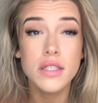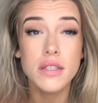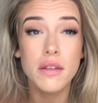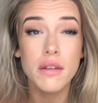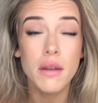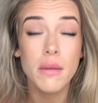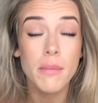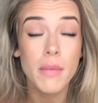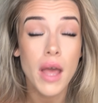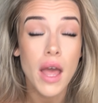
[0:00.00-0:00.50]
it's
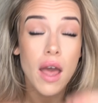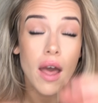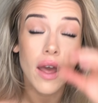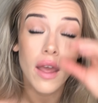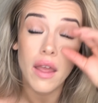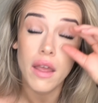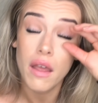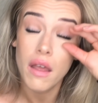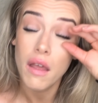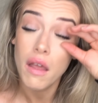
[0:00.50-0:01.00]
sitting in
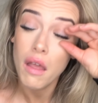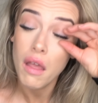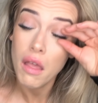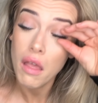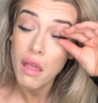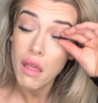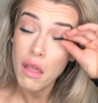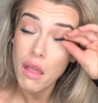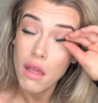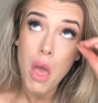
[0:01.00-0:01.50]
my
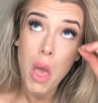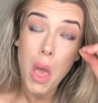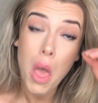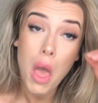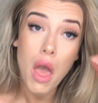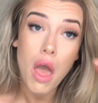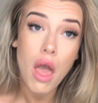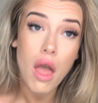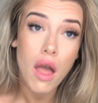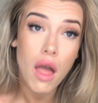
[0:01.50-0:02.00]

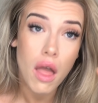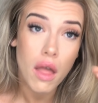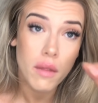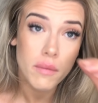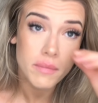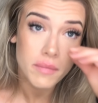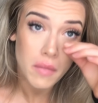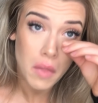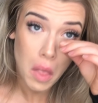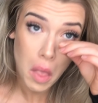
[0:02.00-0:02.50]
yeah,
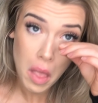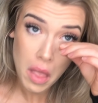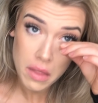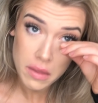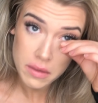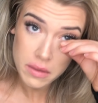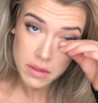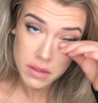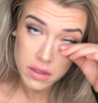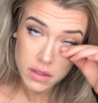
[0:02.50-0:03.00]

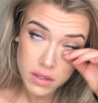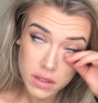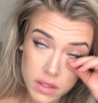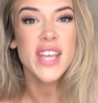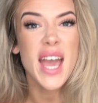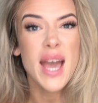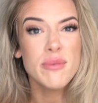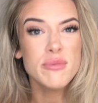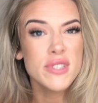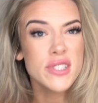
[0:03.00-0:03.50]

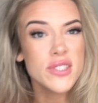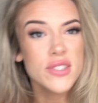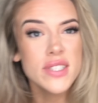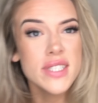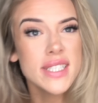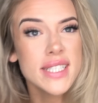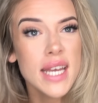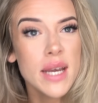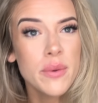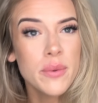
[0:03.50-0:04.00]
I'm just going
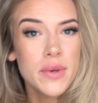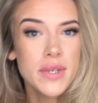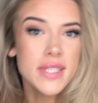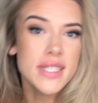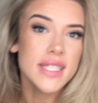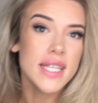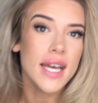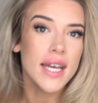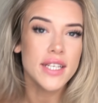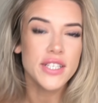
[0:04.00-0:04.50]
to start with one
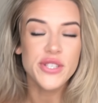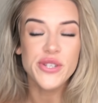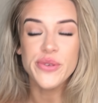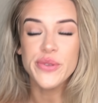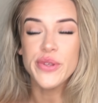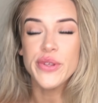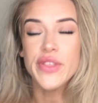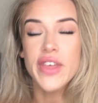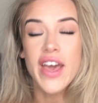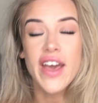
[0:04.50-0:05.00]
side and do
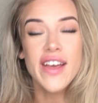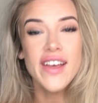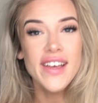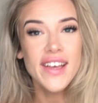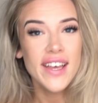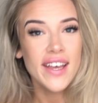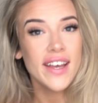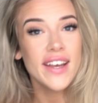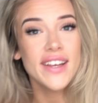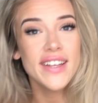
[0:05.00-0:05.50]
the other
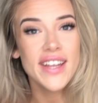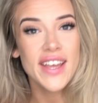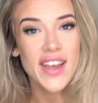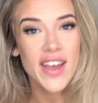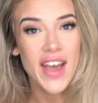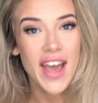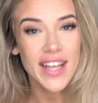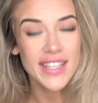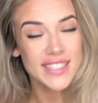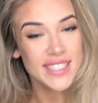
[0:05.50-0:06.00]
and
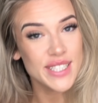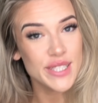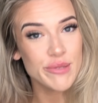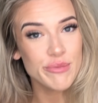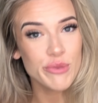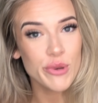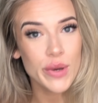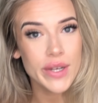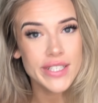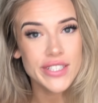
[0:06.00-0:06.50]
answer
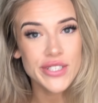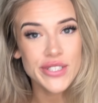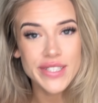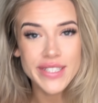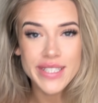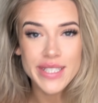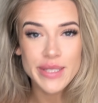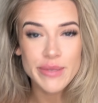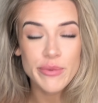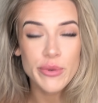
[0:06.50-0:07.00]
some
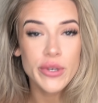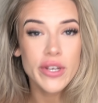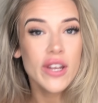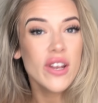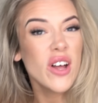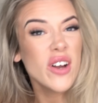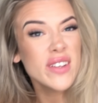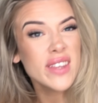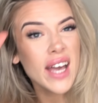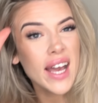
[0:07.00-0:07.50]
questions as I'm going
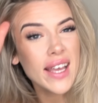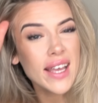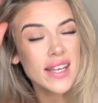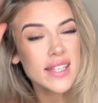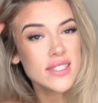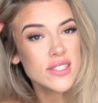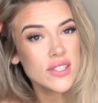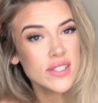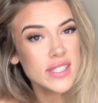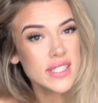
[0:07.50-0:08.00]
along that I
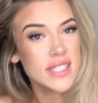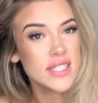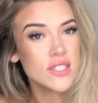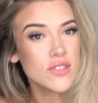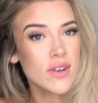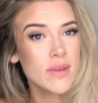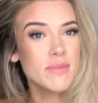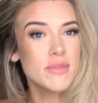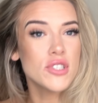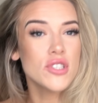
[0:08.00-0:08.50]
asked on
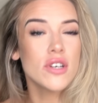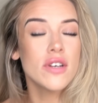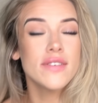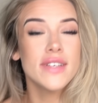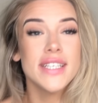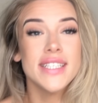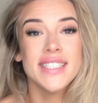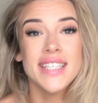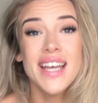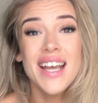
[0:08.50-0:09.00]
Instagram
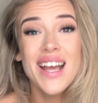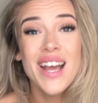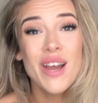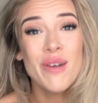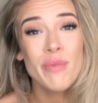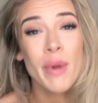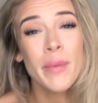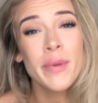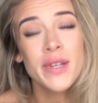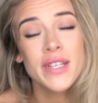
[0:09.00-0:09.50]
stories.
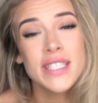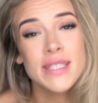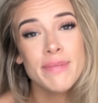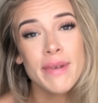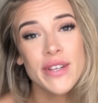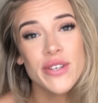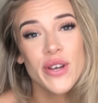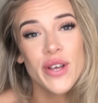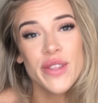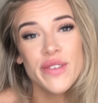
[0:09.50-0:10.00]
Probably going to
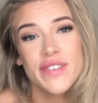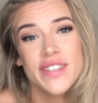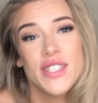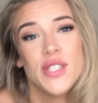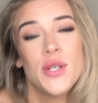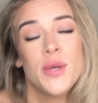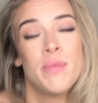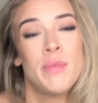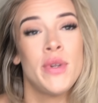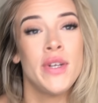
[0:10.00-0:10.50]
spend all the
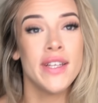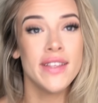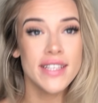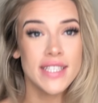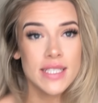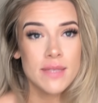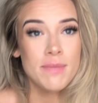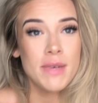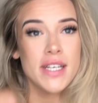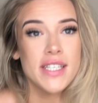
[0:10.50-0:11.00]
video pulling
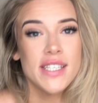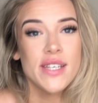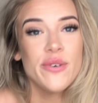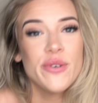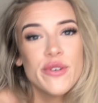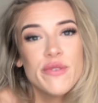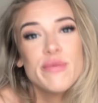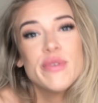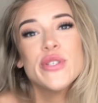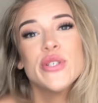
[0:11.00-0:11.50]
this back
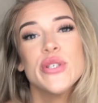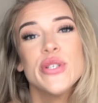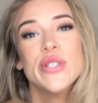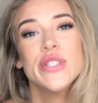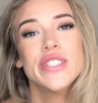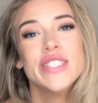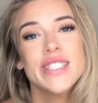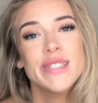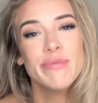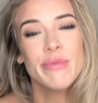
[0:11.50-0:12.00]
down off my
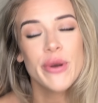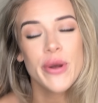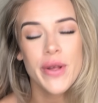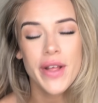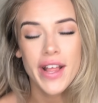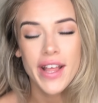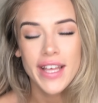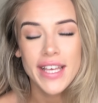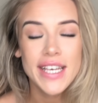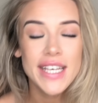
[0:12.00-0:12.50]
shoulders,
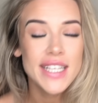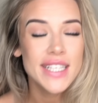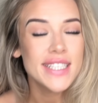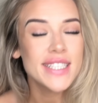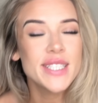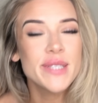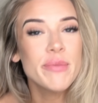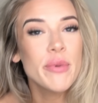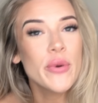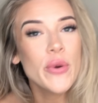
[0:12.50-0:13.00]
but
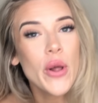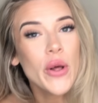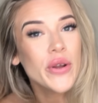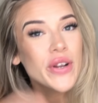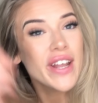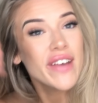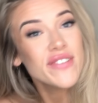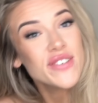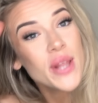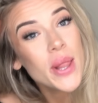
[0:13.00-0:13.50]
it's something we're all
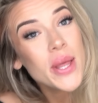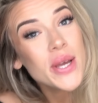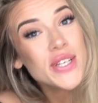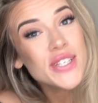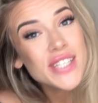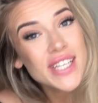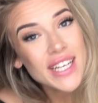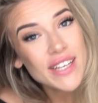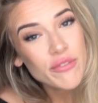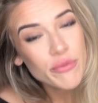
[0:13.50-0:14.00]
going to have to learn
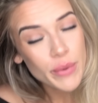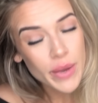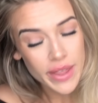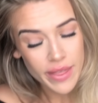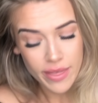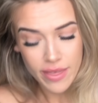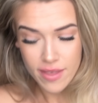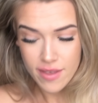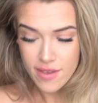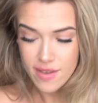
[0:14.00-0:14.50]
to live
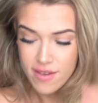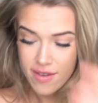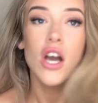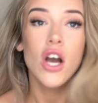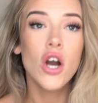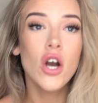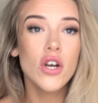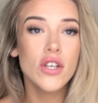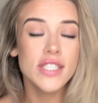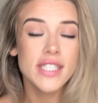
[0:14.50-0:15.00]
with.
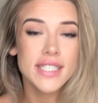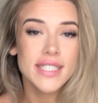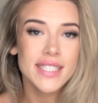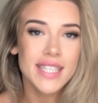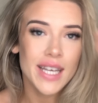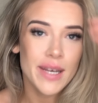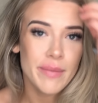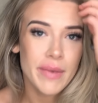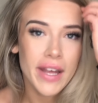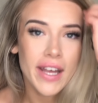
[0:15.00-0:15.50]
Oh,
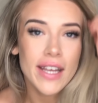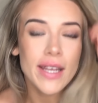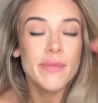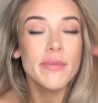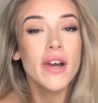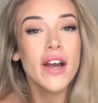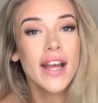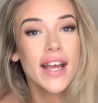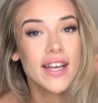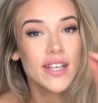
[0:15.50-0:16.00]
disclaimer, I am
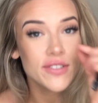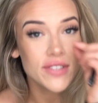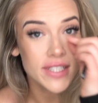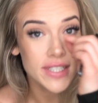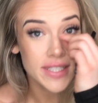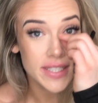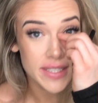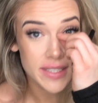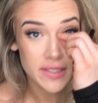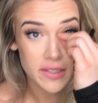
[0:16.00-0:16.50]
not a
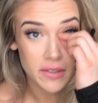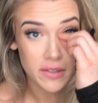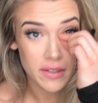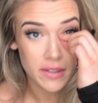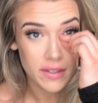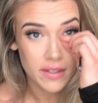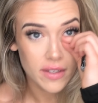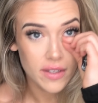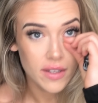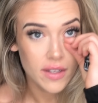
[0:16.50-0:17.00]
hairdresser,
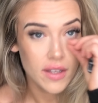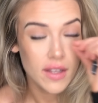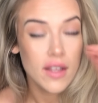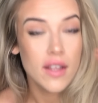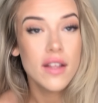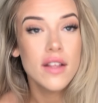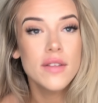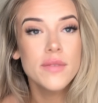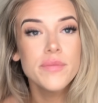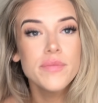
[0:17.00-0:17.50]
so
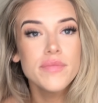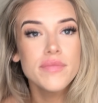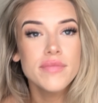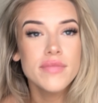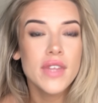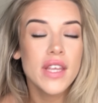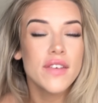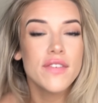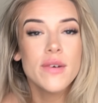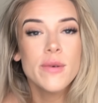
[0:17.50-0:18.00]

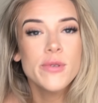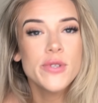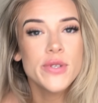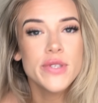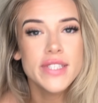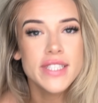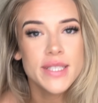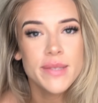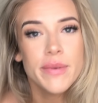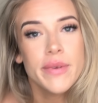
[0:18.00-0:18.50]
if I'm
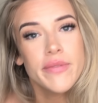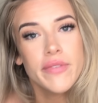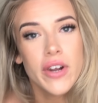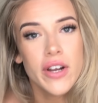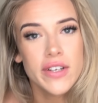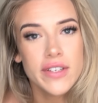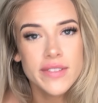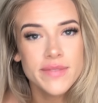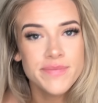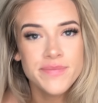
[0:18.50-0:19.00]
doing something
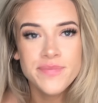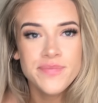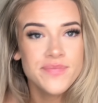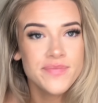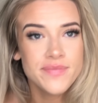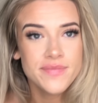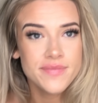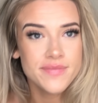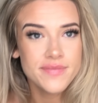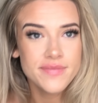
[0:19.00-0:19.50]
wrong,
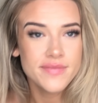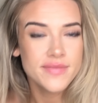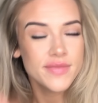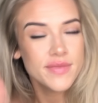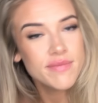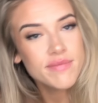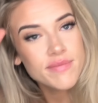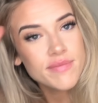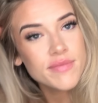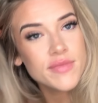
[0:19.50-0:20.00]

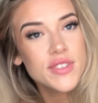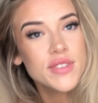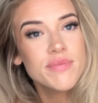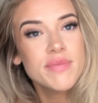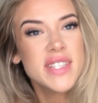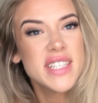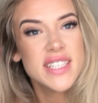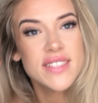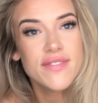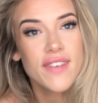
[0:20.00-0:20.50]

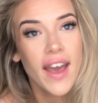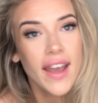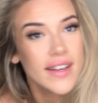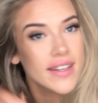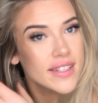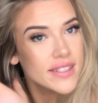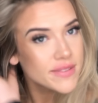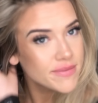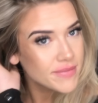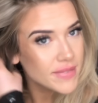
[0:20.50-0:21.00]
it's fine.
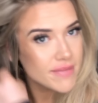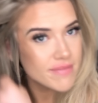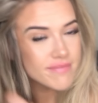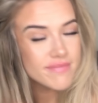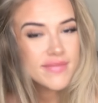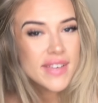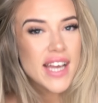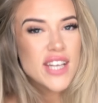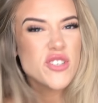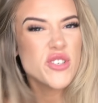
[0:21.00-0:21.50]

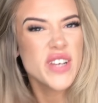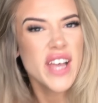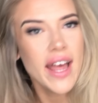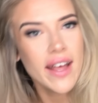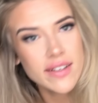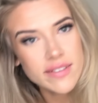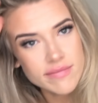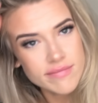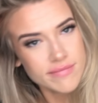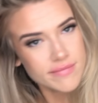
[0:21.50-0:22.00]
I don't care.
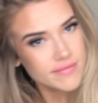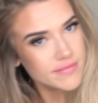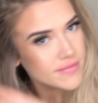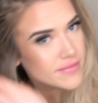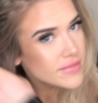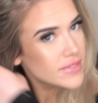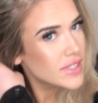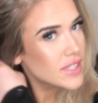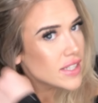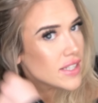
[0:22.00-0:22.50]

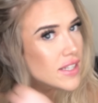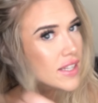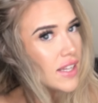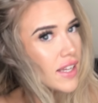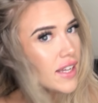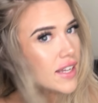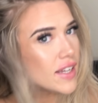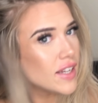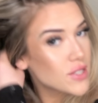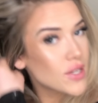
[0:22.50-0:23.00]

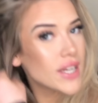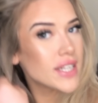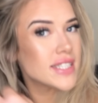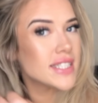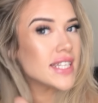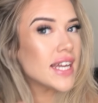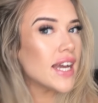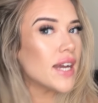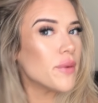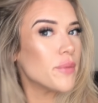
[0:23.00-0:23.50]
So I'll
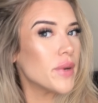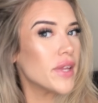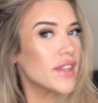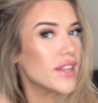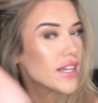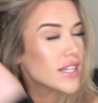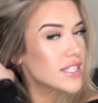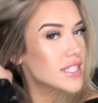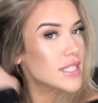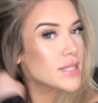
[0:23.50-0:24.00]
start
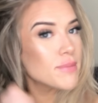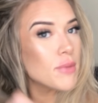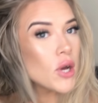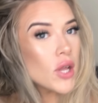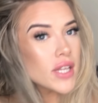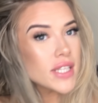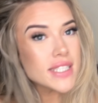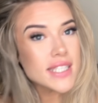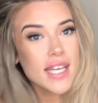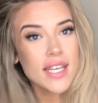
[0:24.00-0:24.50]
with
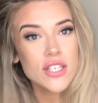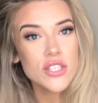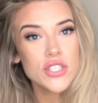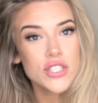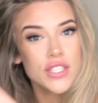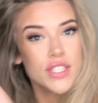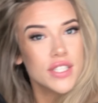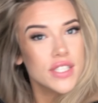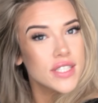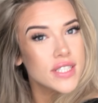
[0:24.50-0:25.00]
smaller
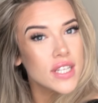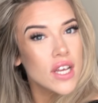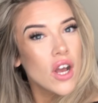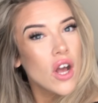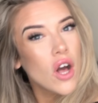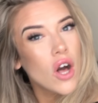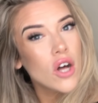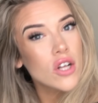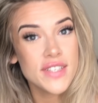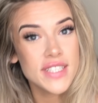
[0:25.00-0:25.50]
sections.
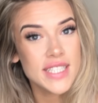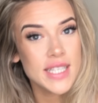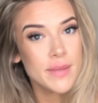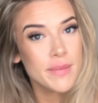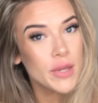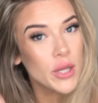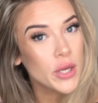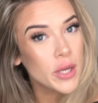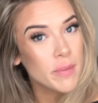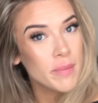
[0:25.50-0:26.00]
If you see
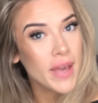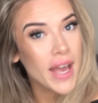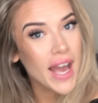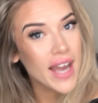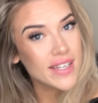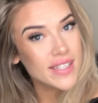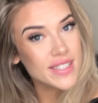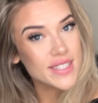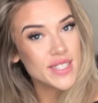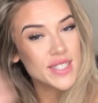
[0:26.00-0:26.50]
me looking
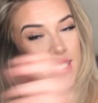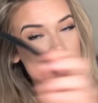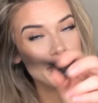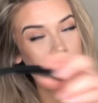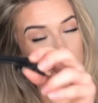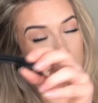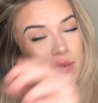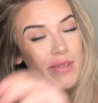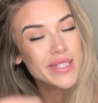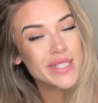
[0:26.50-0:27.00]
behind, it's because the
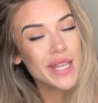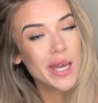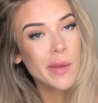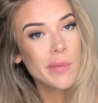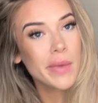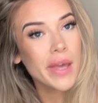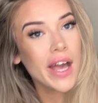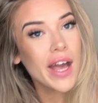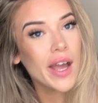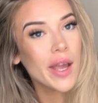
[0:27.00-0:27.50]
mirror's
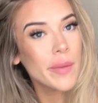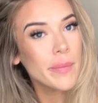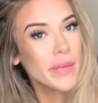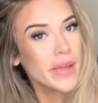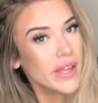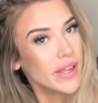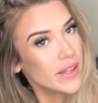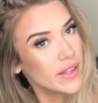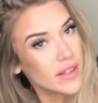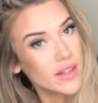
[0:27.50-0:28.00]
like behind
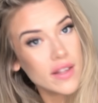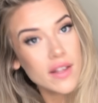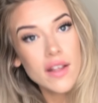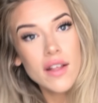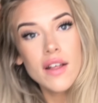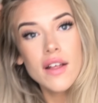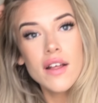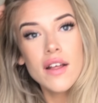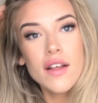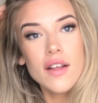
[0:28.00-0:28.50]
me.
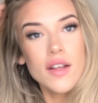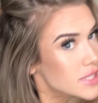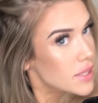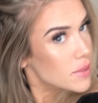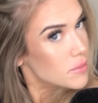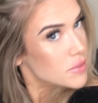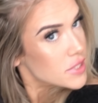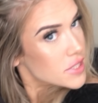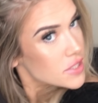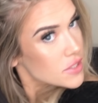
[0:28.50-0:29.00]
So
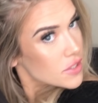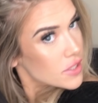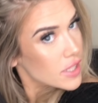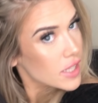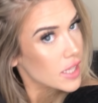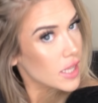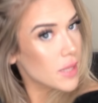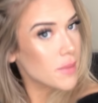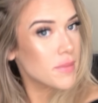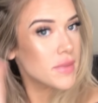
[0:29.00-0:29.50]
I'm just going to
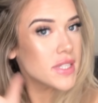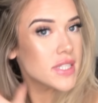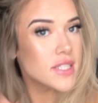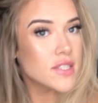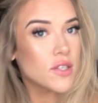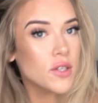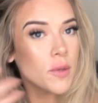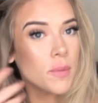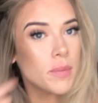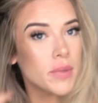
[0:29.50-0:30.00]
clip this
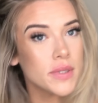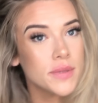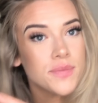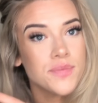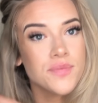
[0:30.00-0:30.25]
up.